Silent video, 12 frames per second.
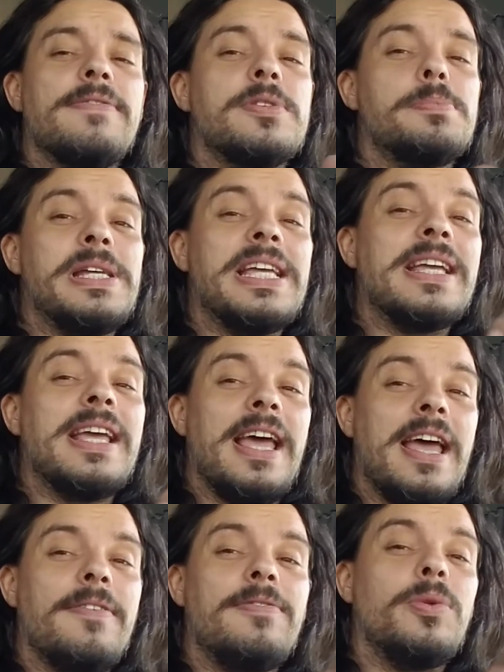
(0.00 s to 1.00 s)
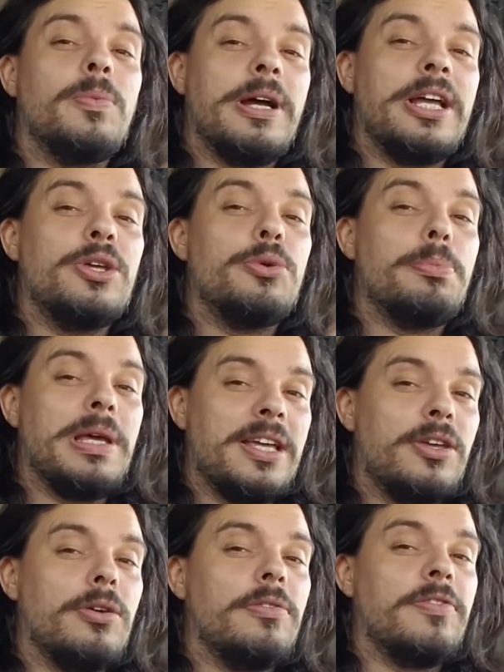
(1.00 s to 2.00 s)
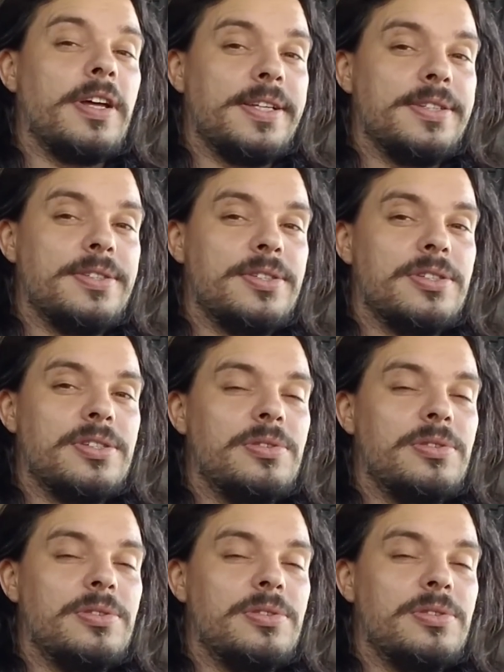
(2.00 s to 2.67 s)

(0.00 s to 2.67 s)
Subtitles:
to be careful where you pick your fights.